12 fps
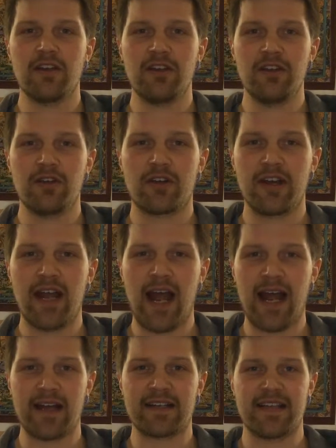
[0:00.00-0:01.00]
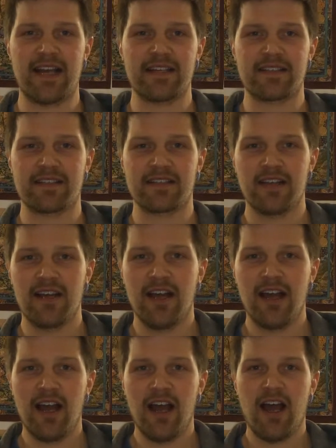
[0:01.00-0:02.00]
you can access
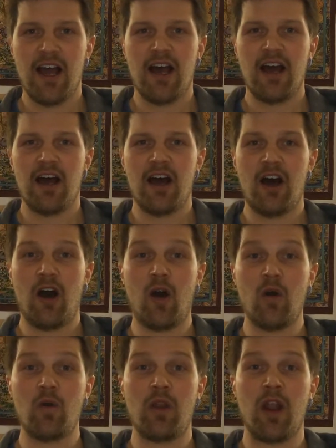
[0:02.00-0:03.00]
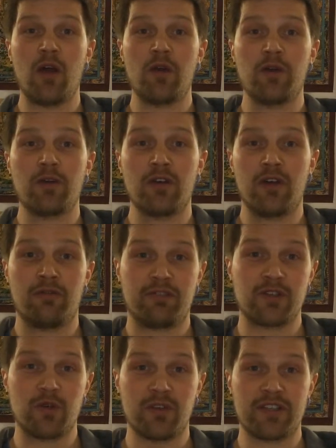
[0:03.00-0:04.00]
a whole load of
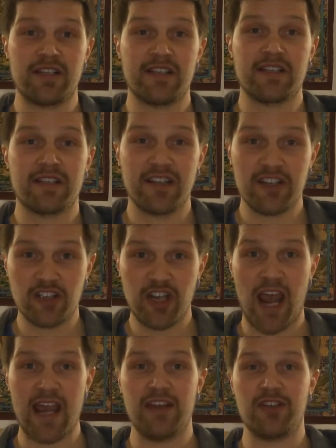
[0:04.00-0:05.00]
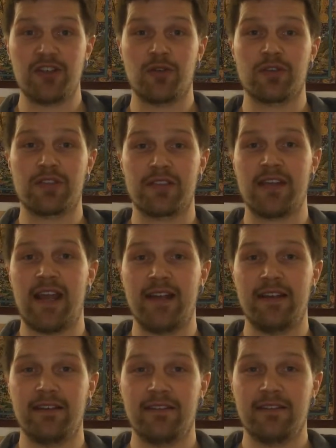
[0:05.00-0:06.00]
resources that change your
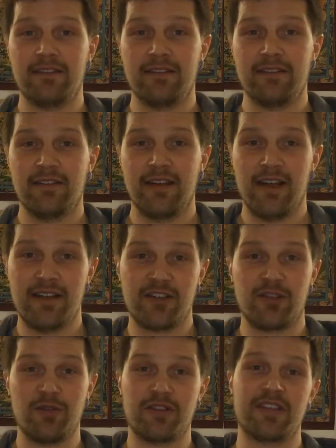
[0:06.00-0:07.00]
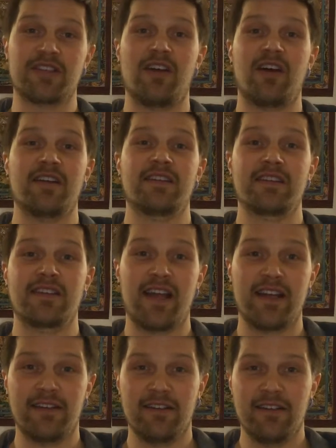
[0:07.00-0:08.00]
state into a desired
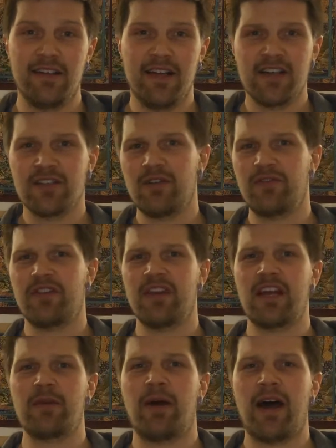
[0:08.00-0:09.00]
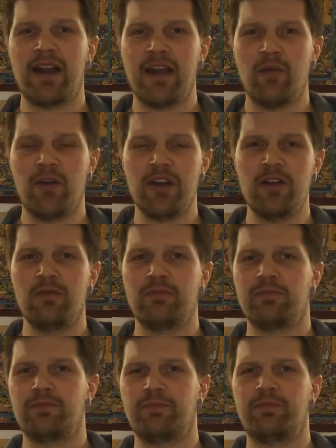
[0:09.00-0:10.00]
state. So if you think about it, when you
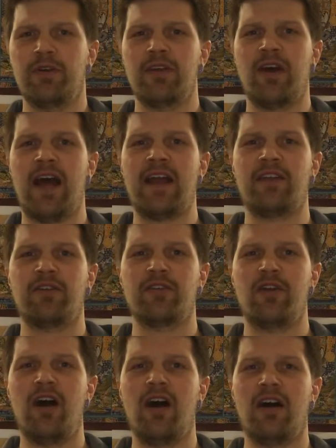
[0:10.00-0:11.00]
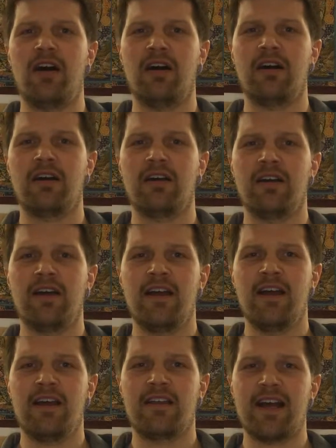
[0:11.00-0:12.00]
put your hand on your heart,
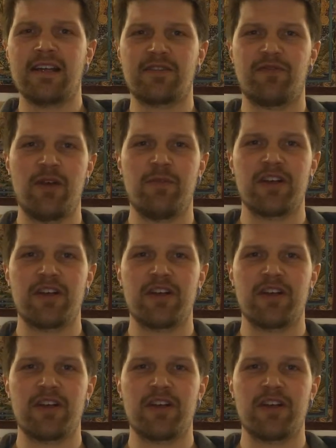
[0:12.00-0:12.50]
that's